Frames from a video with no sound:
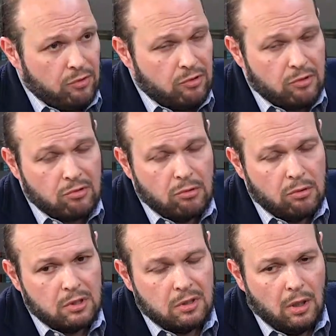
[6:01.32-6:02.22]
this
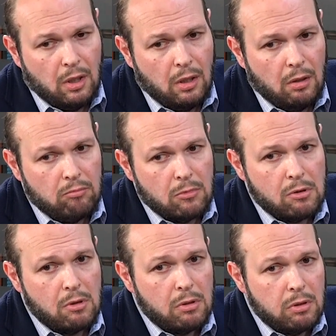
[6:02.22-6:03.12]
discourse. Um,
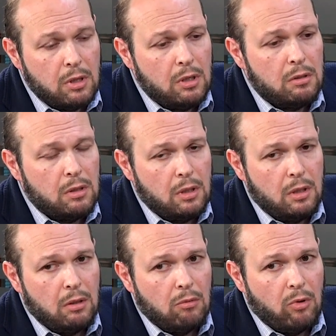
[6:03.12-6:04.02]

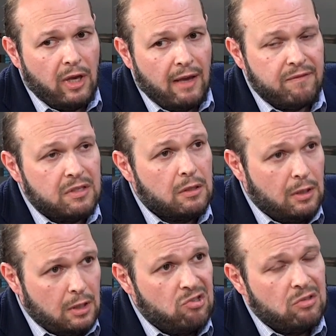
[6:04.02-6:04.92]
clearly, we have seen
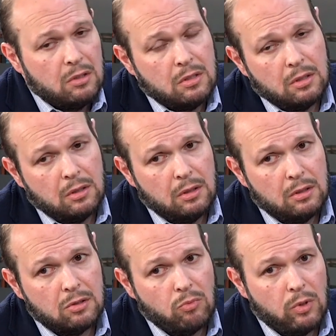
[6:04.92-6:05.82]

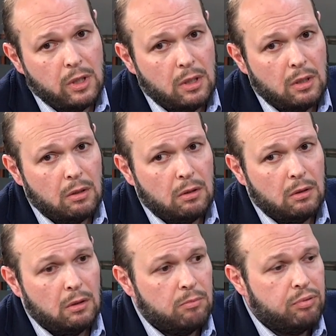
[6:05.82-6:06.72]
instances where
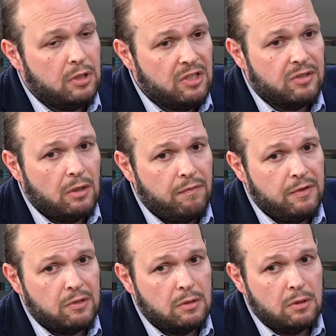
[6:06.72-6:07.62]
uh, police
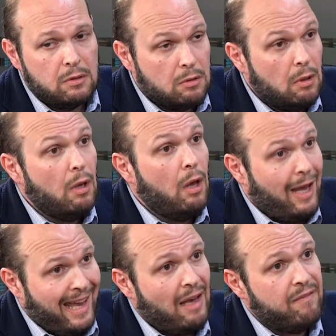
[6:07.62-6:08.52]
officers
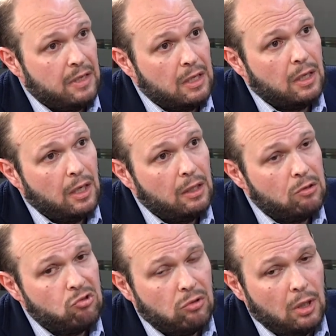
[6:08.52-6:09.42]
have
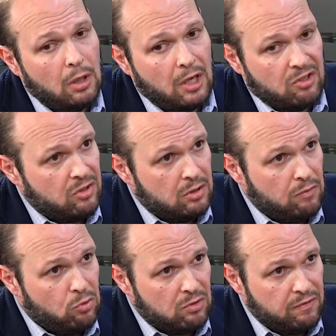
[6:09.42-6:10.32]
engaged in
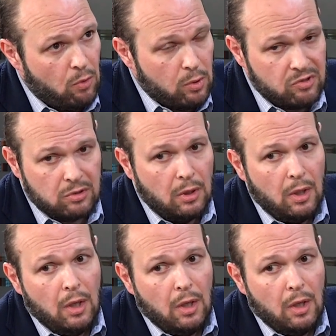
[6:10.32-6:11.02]
excessive use of force.